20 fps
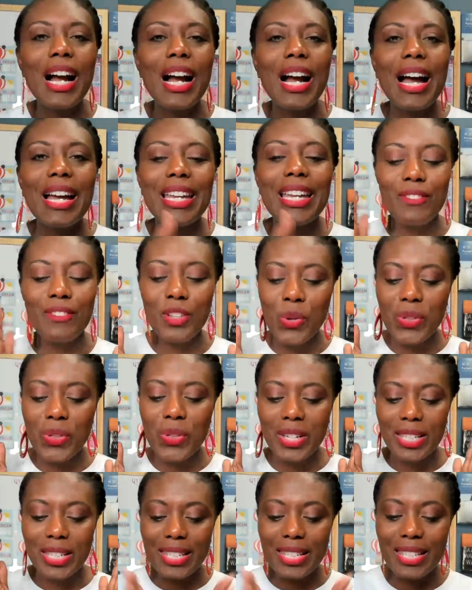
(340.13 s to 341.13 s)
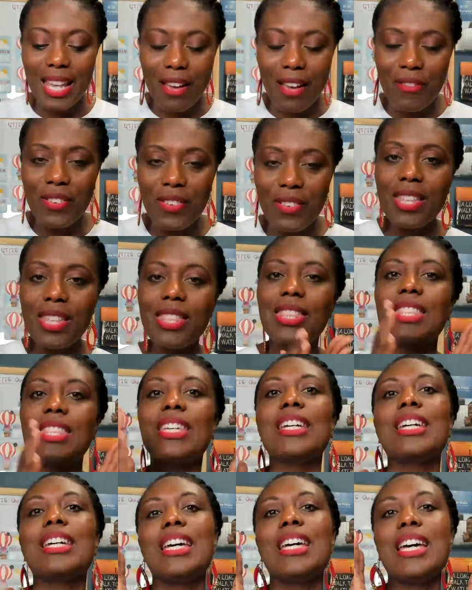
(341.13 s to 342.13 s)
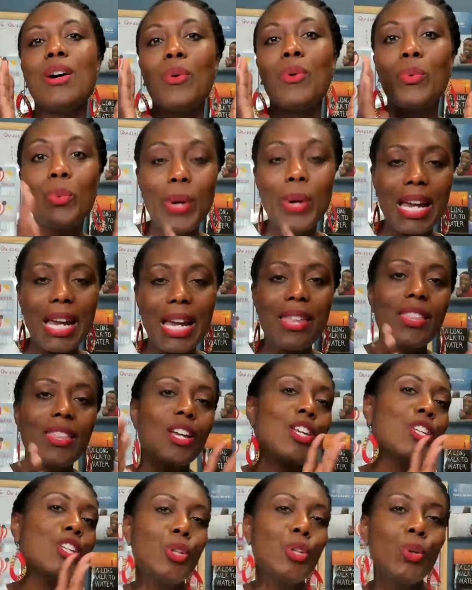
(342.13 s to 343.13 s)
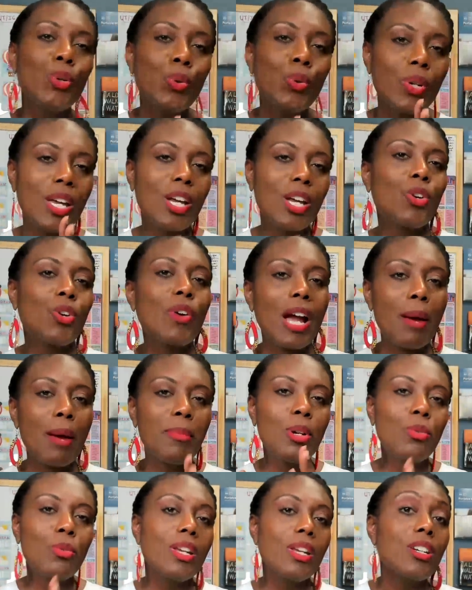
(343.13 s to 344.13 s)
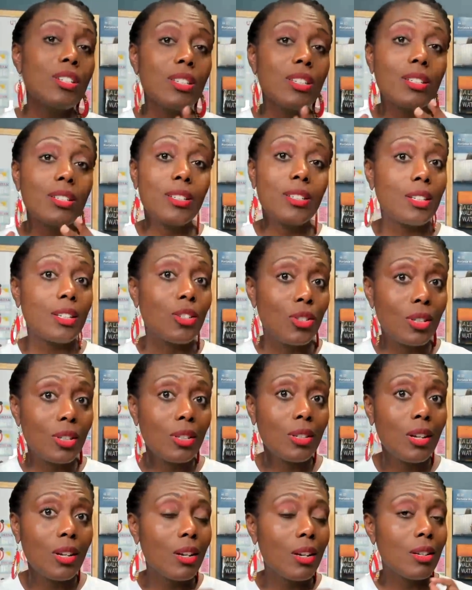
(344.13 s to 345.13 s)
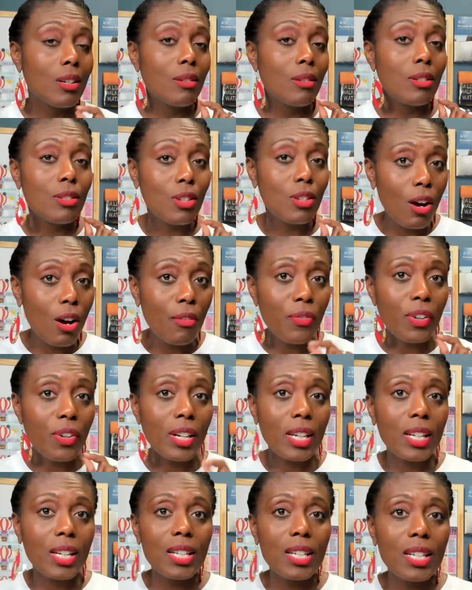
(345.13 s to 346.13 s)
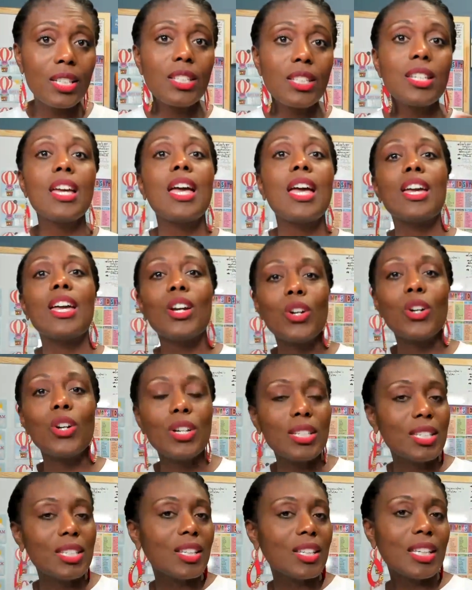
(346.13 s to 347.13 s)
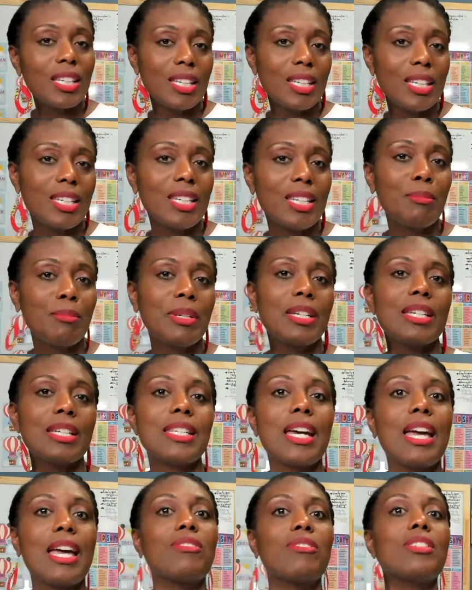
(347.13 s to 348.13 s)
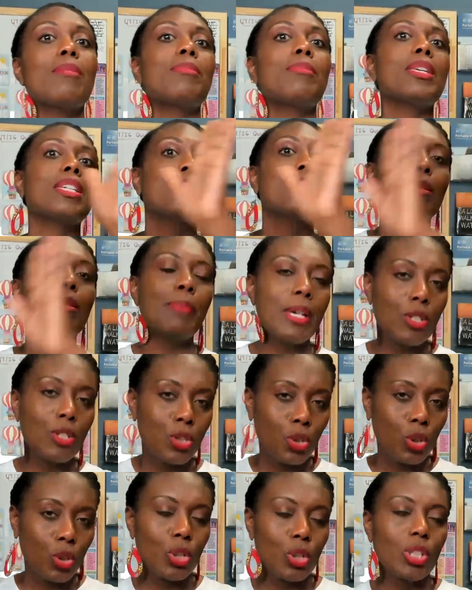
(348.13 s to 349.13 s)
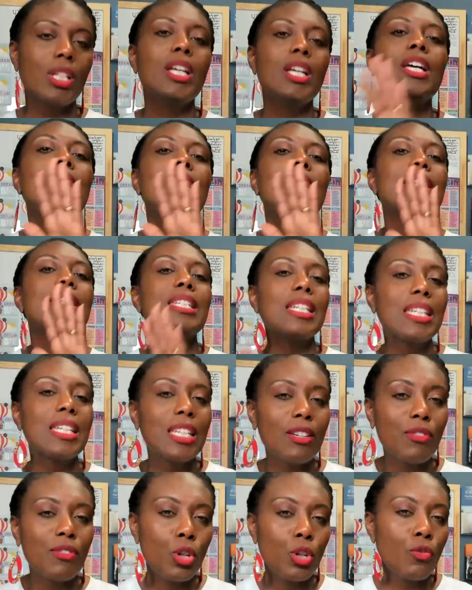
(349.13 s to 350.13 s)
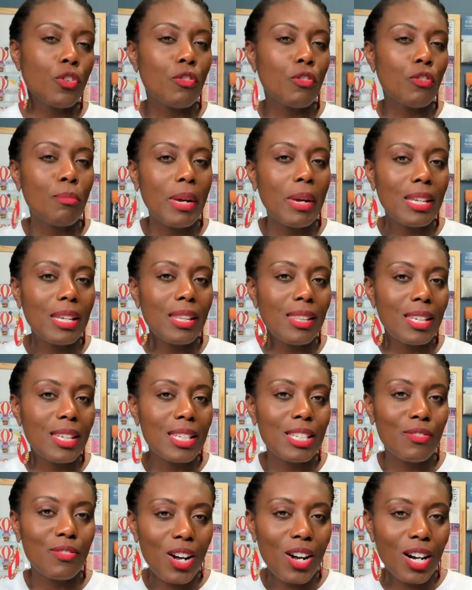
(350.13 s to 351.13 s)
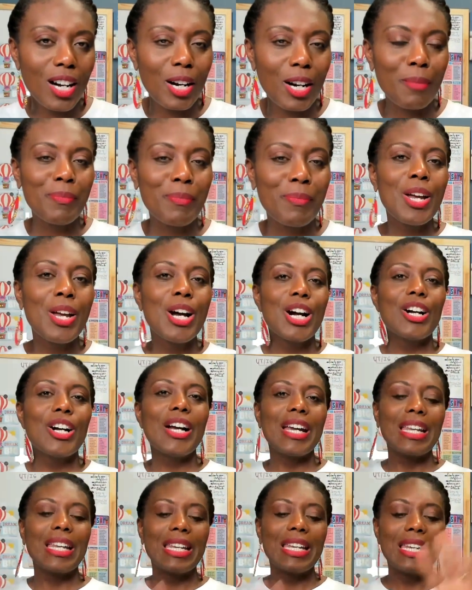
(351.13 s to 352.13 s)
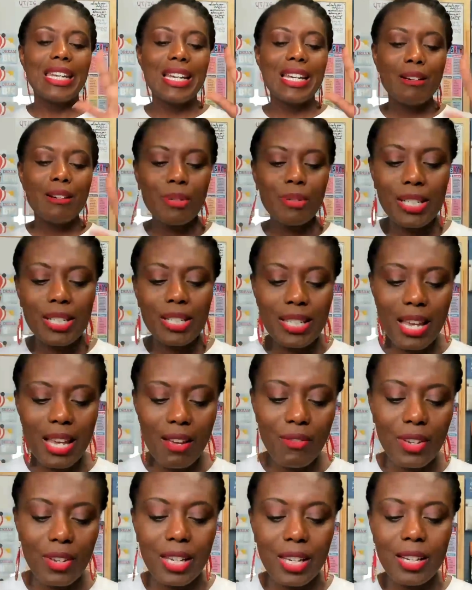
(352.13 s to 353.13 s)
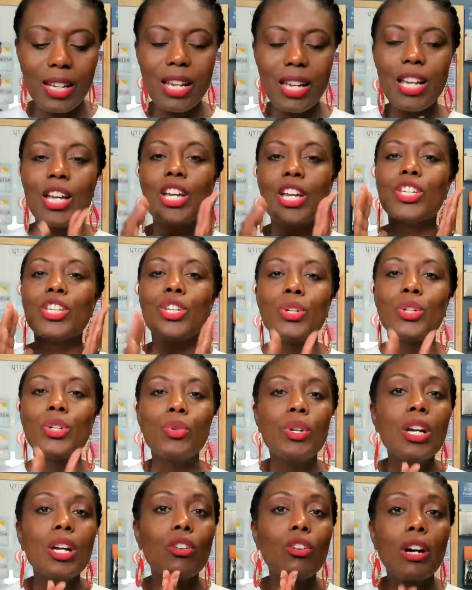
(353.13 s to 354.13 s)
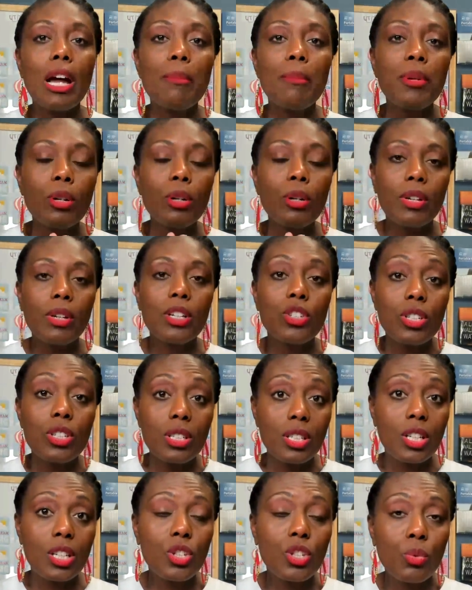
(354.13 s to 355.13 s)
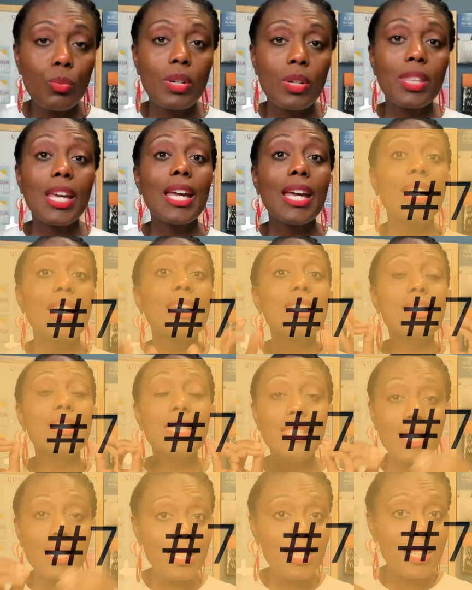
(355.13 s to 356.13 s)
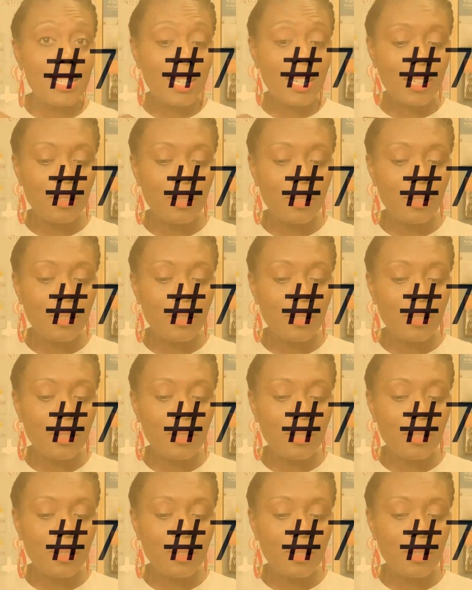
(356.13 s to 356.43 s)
I give you the seventh way that you can grab your reader's attention, don't forget to hang on till the end because I have something special to give you if you've made it this far. All right. Number 7, you can grab your reader's attention with a statistic.